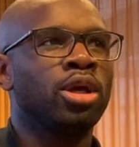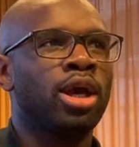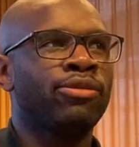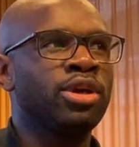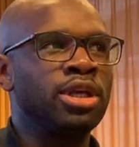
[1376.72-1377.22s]

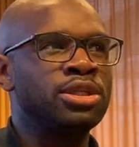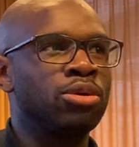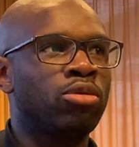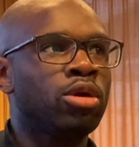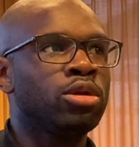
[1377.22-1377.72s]
I think it's a
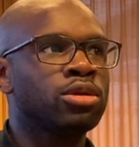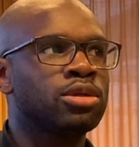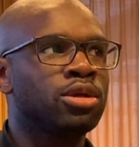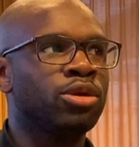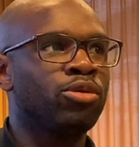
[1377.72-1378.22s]
world
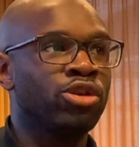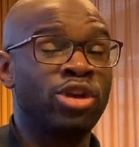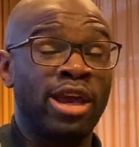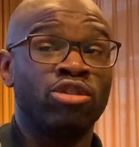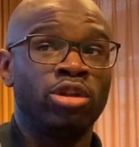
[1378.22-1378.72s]
in which
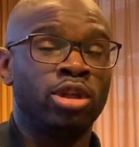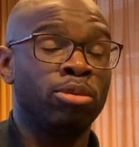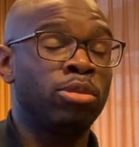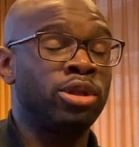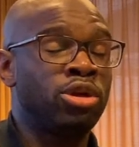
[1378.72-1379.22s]
actually the
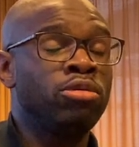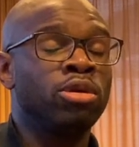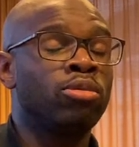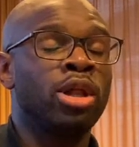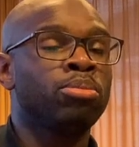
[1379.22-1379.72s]
material
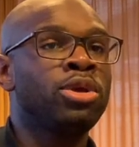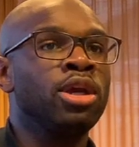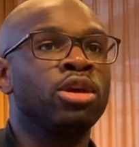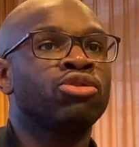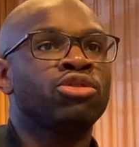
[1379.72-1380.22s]

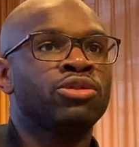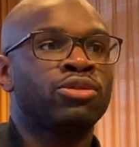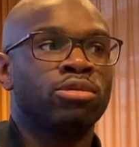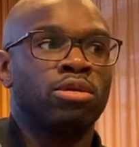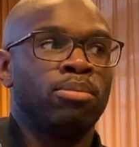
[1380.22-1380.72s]
well-being is
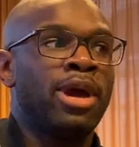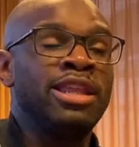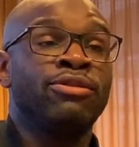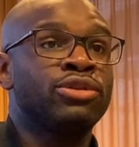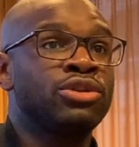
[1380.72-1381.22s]
just a
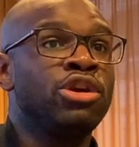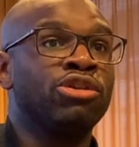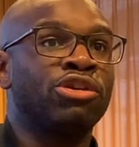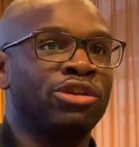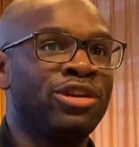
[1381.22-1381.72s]

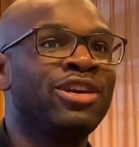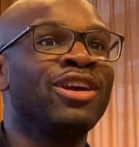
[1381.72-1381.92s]
manifestation